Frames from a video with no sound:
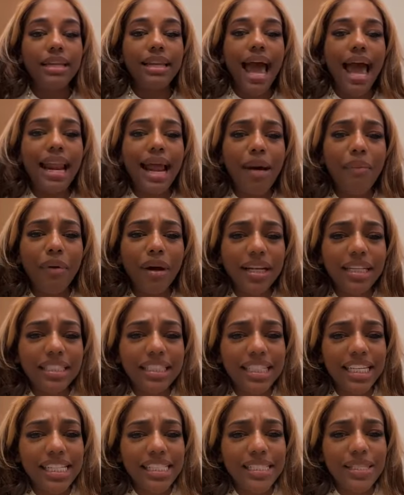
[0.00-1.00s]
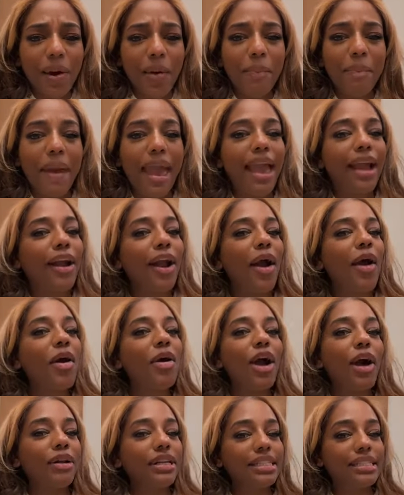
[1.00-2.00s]
Not I want to cheat so bad.
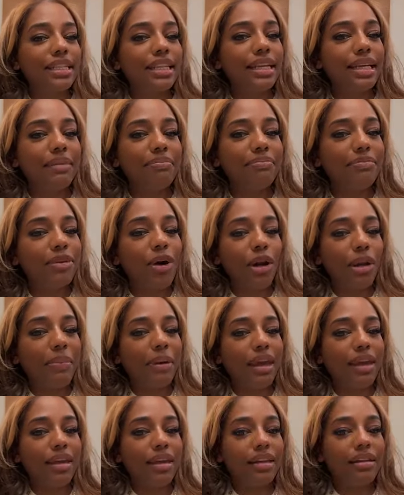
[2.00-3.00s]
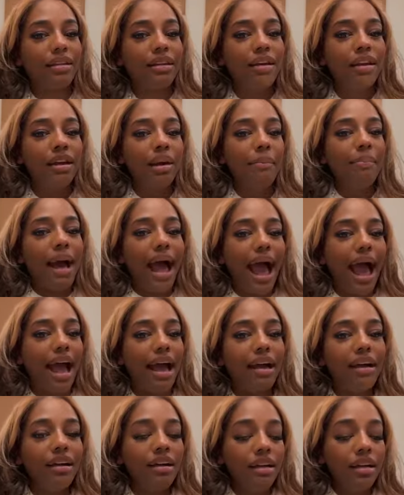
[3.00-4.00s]
Girl, go to sleep. Go to bed.
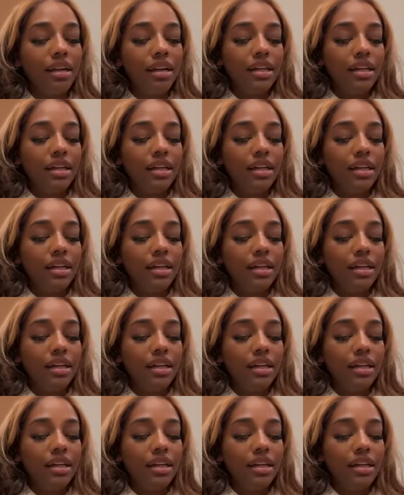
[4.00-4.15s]
Bye.